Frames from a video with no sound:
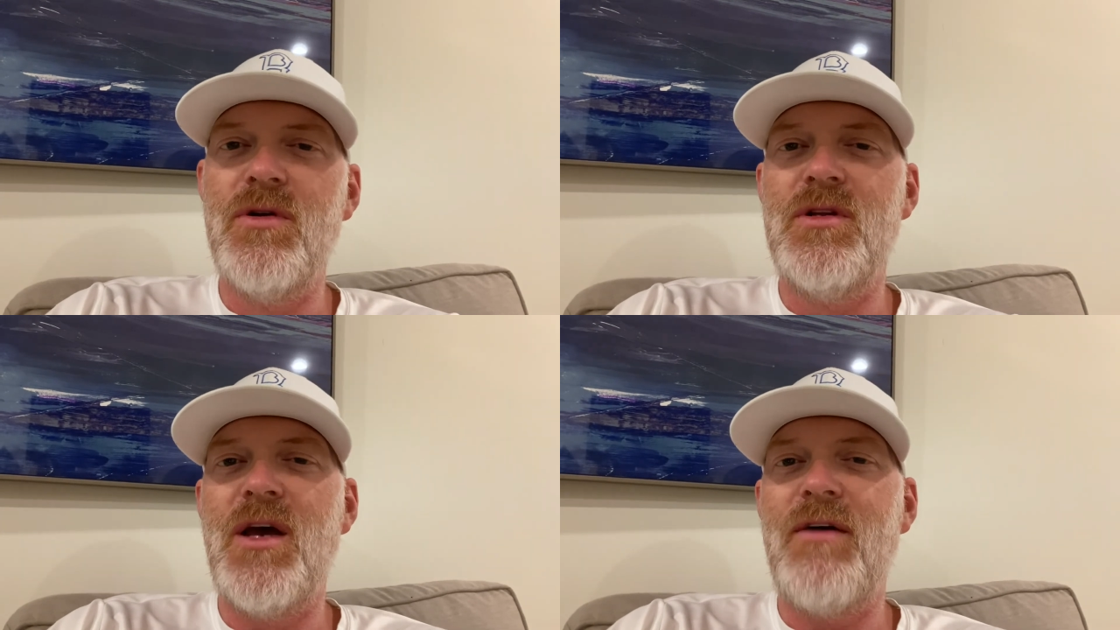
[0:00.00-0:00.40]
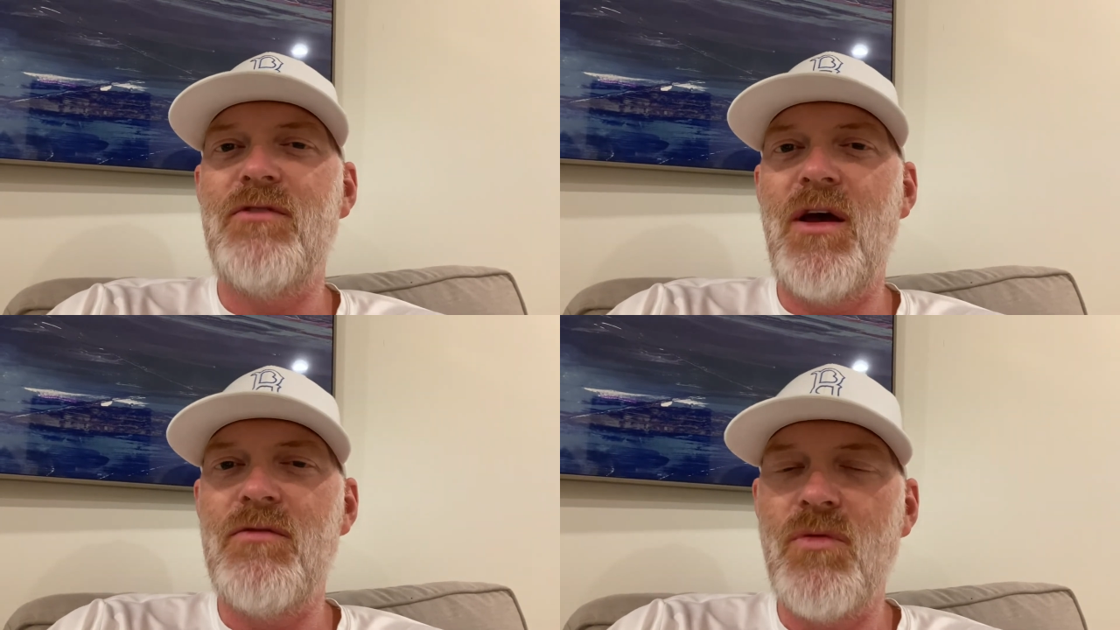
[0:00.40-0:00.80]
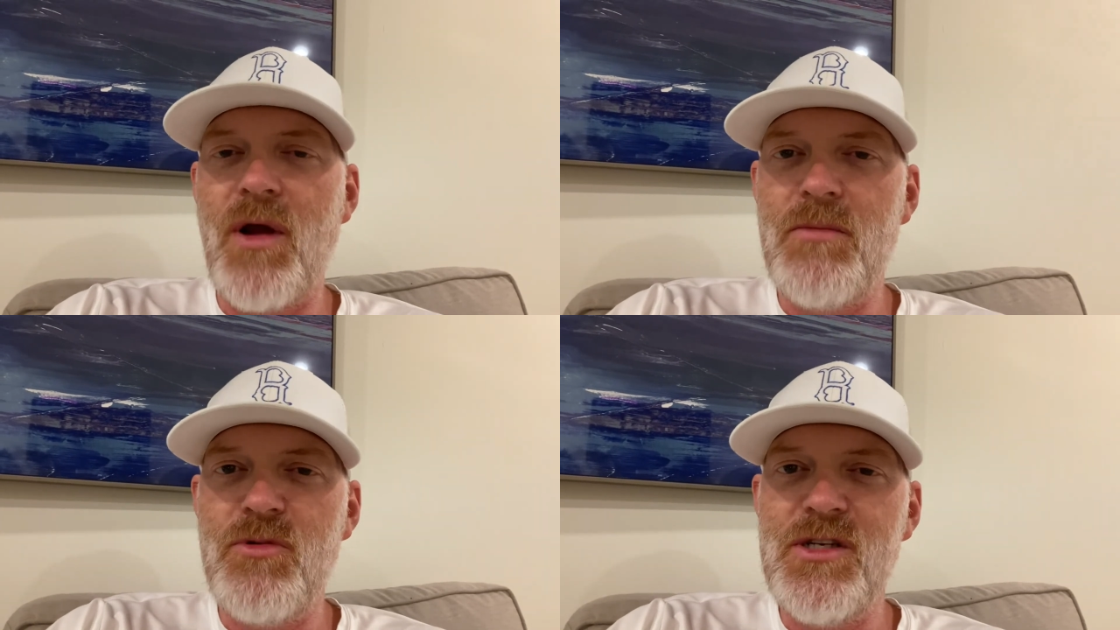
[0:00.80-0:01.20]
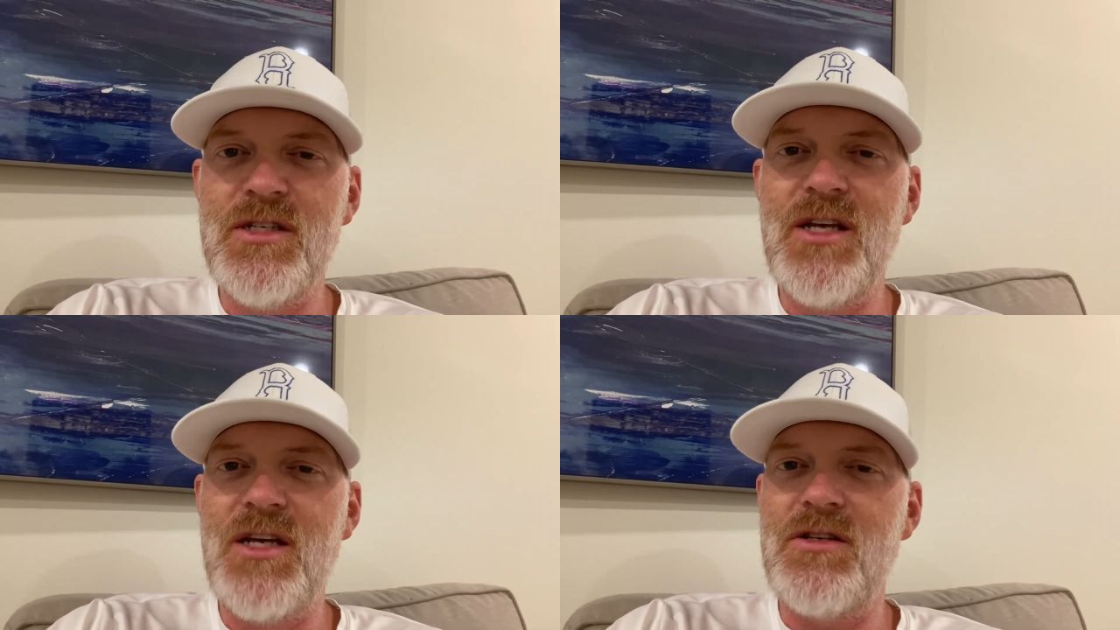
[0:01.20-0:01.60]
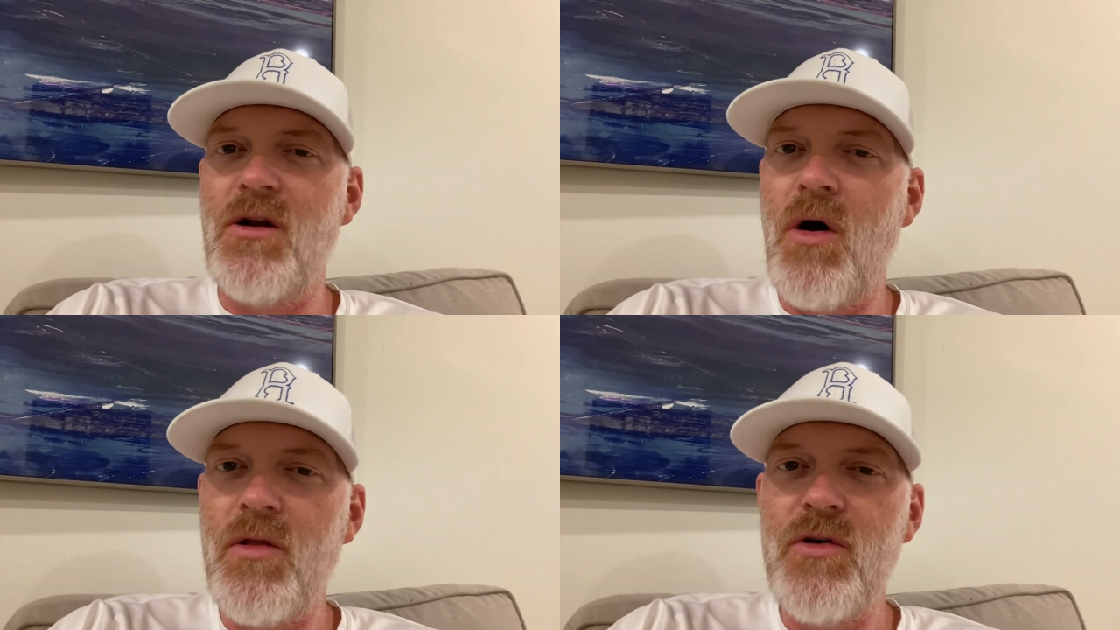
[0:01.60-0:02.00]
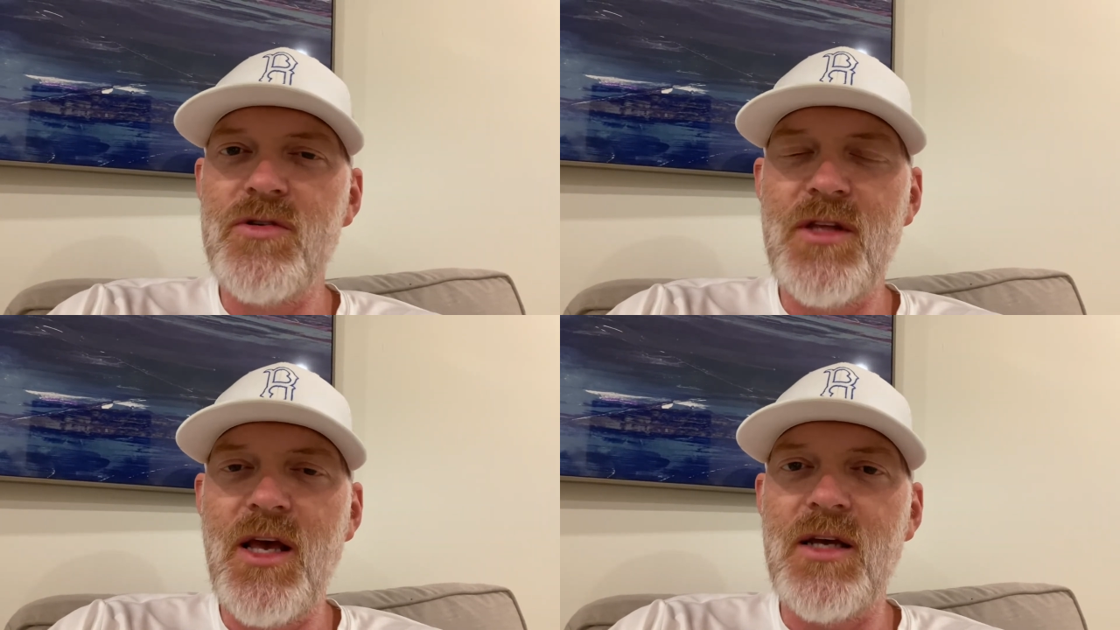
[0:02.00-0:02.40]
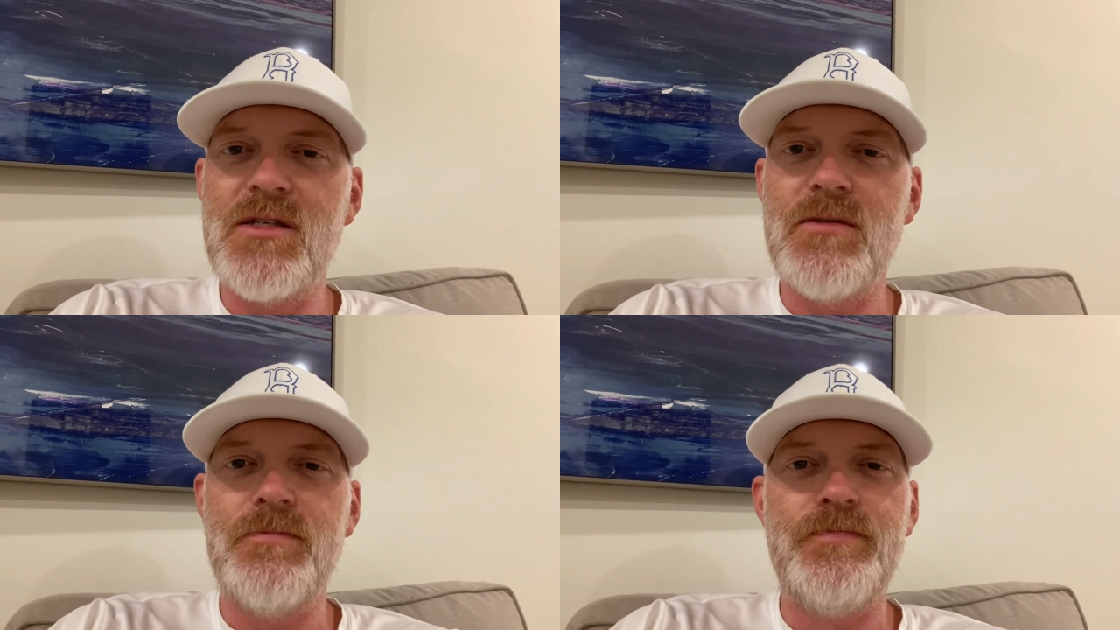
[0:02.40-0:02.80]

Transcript: and you have to have the right presentation, all those things.